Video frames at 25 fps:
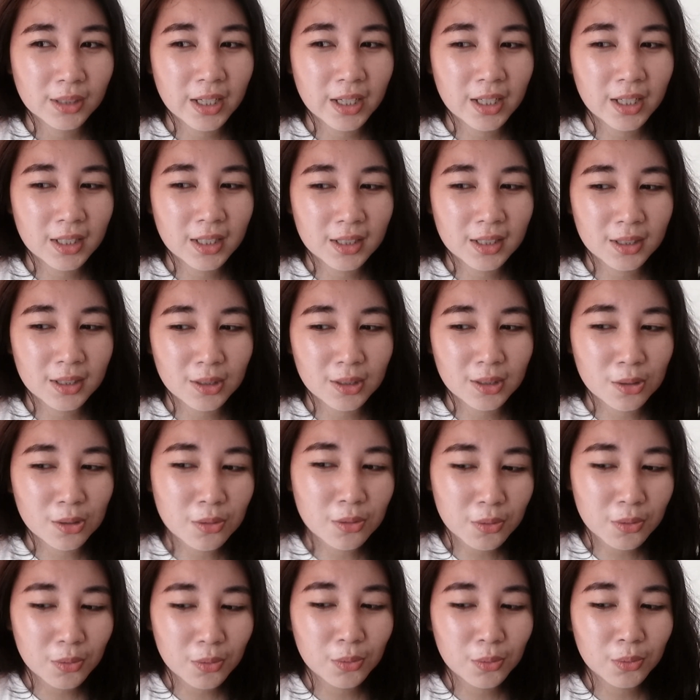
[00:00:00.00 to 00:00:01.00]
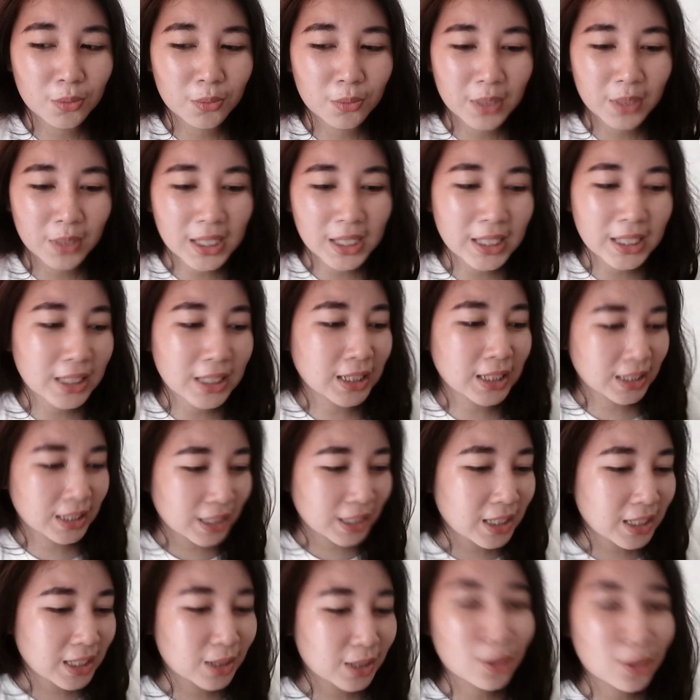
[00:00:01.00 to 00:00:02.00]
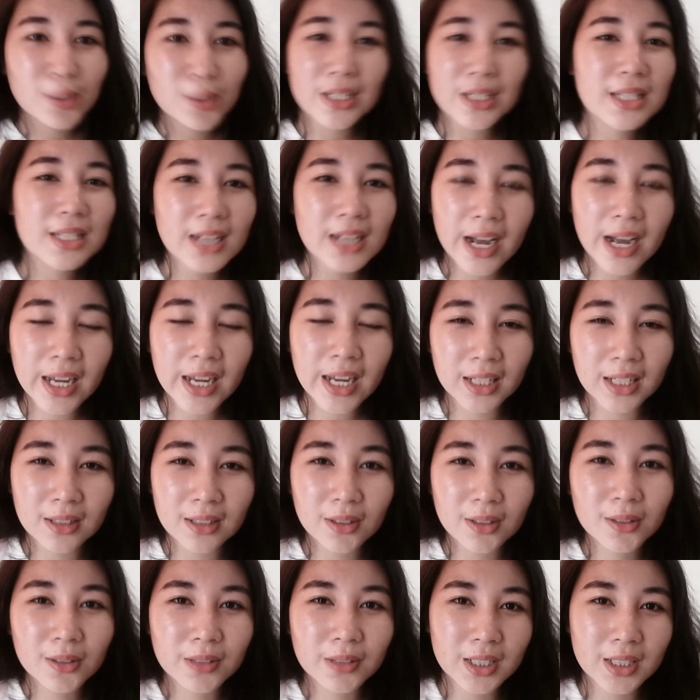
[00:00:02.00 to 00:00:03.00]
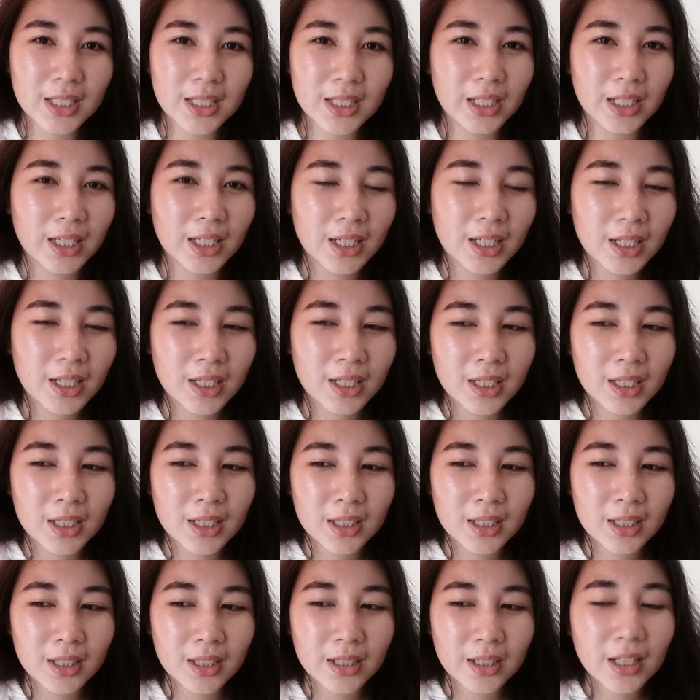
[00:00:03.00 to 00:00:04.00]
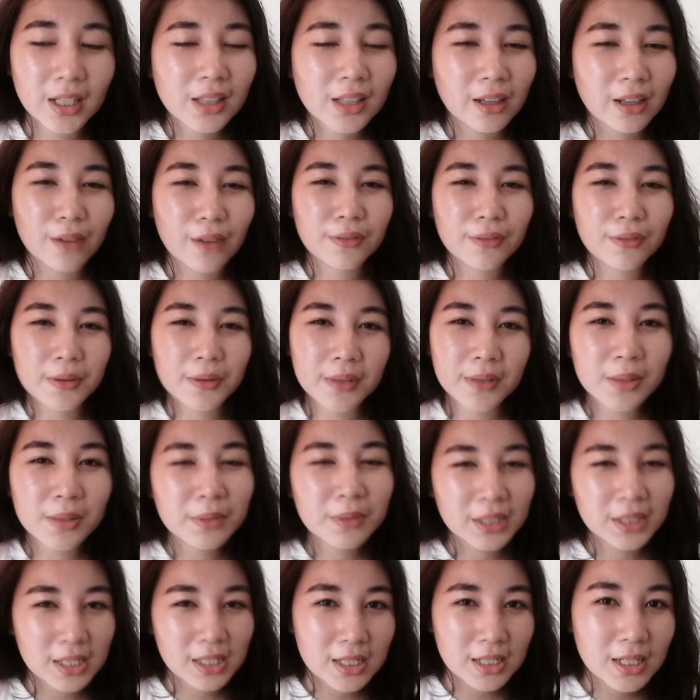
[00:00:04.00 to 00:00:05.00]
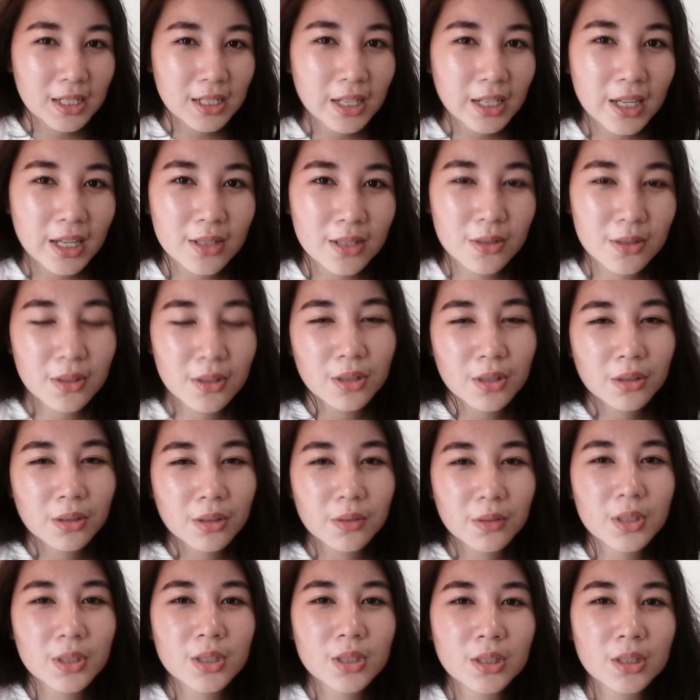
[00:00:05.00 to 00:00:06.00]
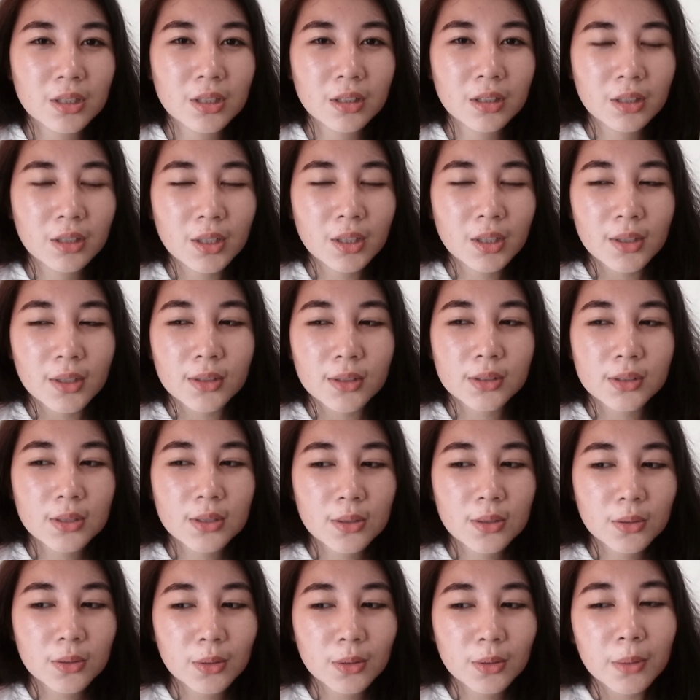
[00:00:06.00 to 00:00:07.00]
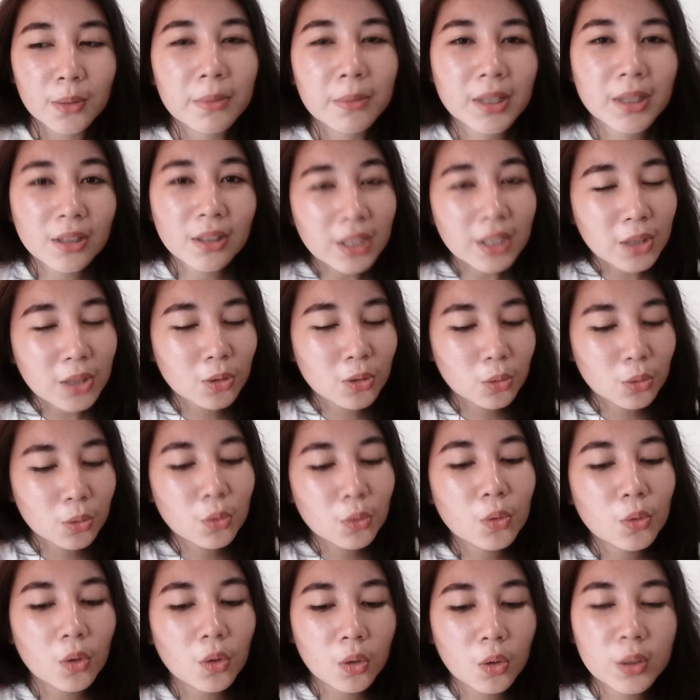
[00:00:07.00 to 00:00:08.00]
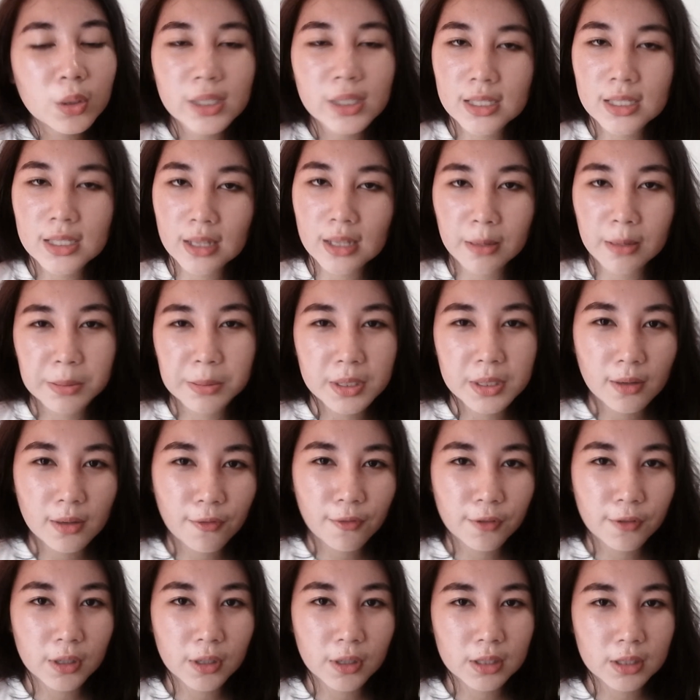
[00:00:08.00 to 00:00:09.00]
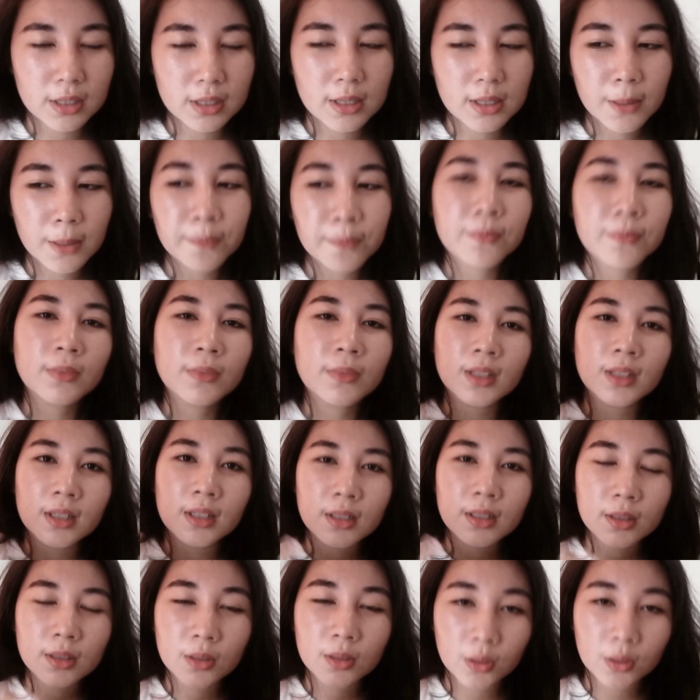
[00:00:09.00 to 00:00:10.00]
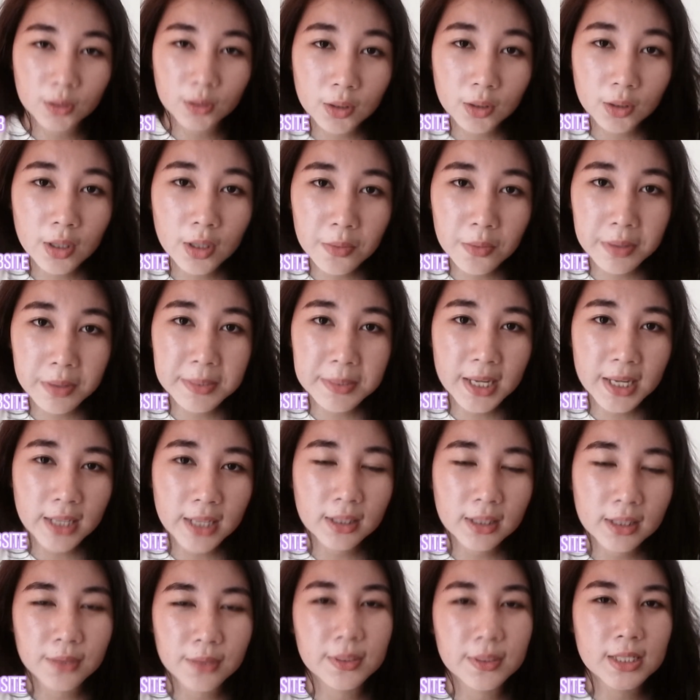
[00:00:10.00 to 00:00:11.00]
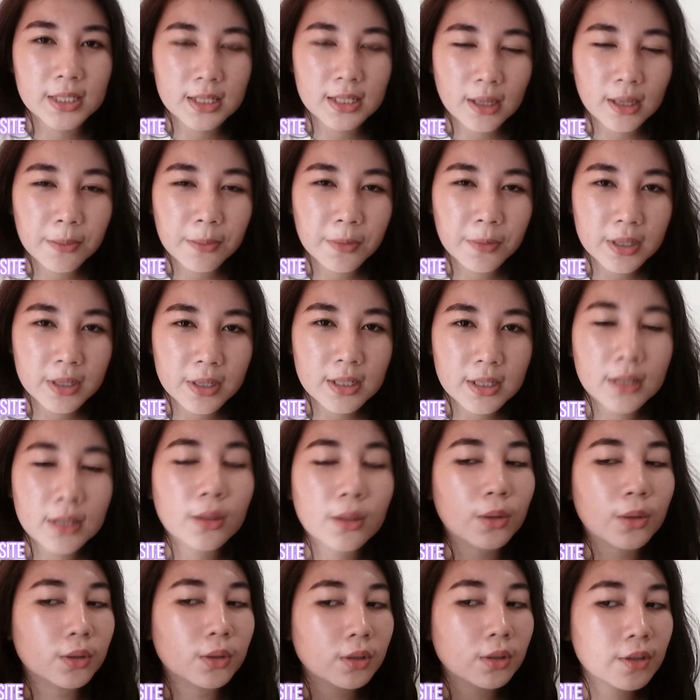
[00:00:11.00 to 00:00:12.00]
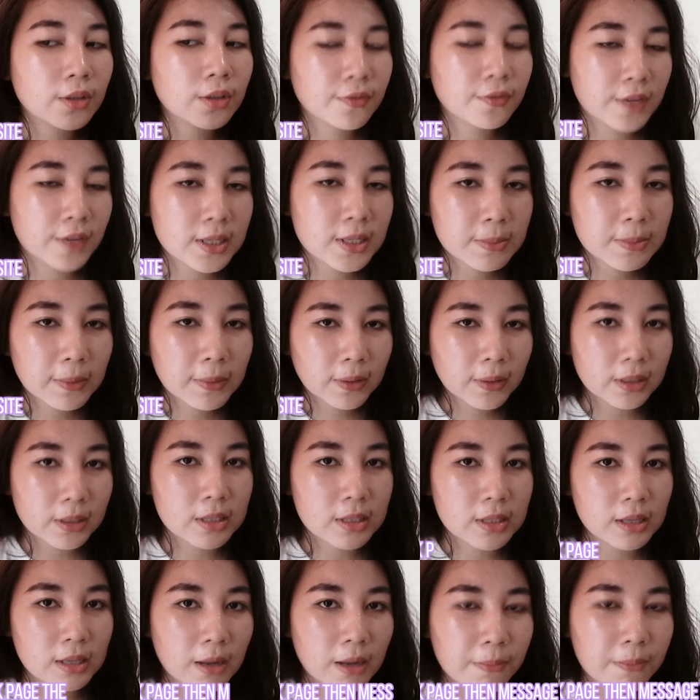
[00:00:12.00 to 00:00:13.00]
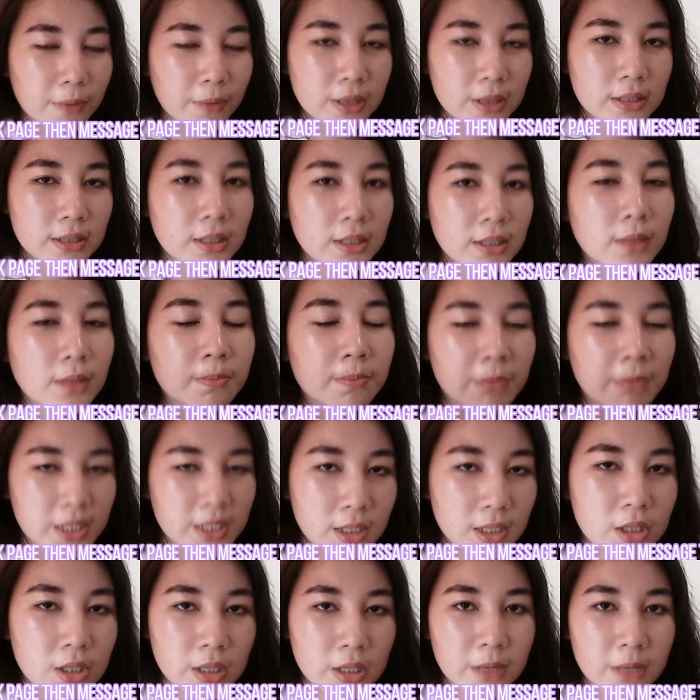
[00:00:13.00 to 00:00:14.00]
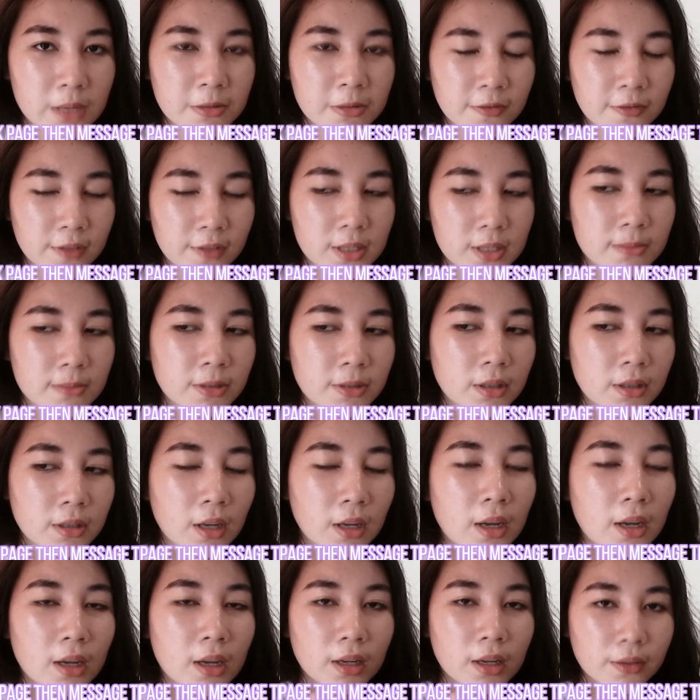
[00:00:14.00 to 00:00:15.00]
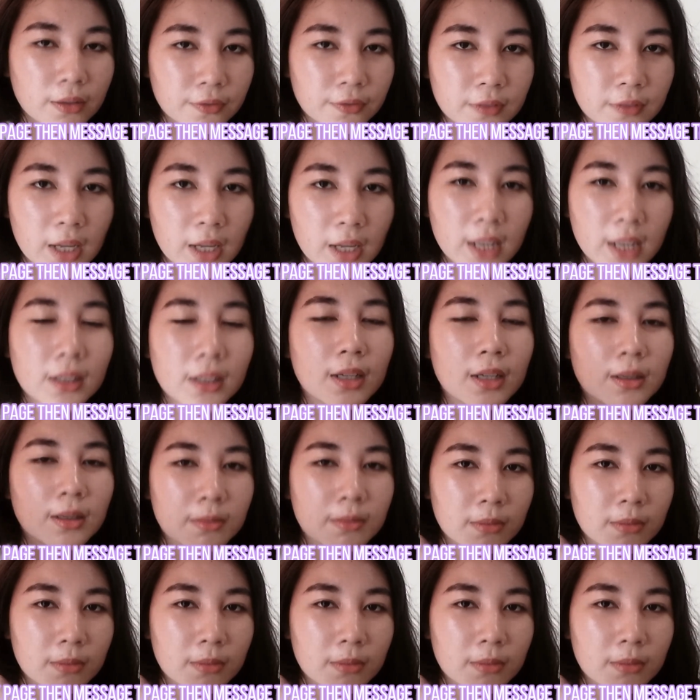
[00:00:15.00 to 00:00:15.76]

And you really need to decide already. Not everyone will easily answer your question. So better yet, do all the steps first. Go to their website. If it's not present, go to their Facebook. If not present, message them in Facebook. If not,